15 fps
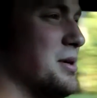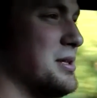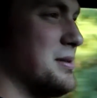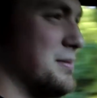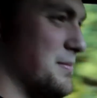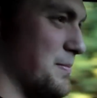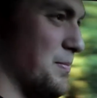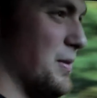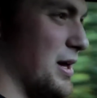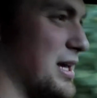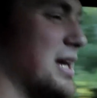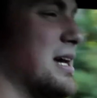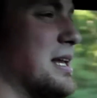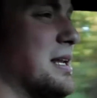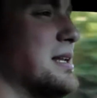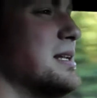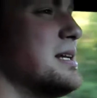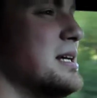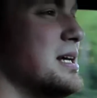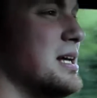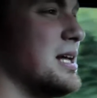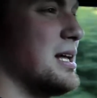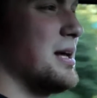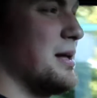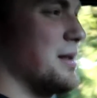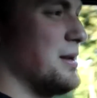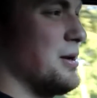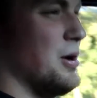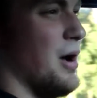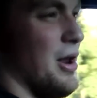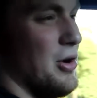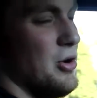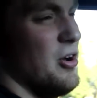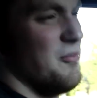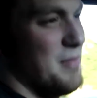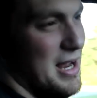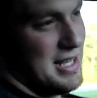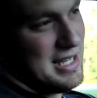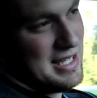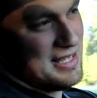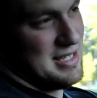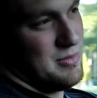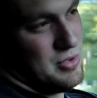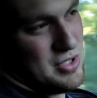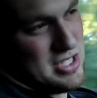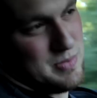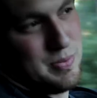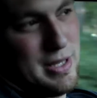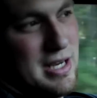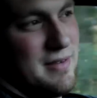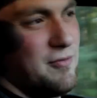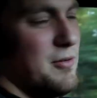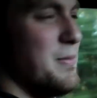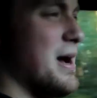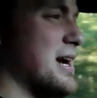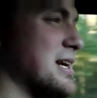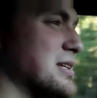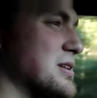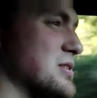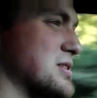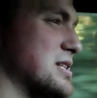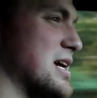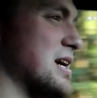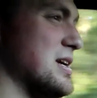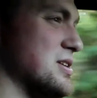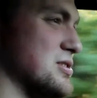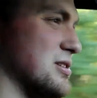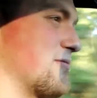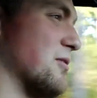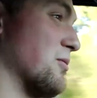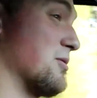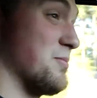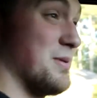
But again, I don't know if magnesium was just plentiful back in those days or if it was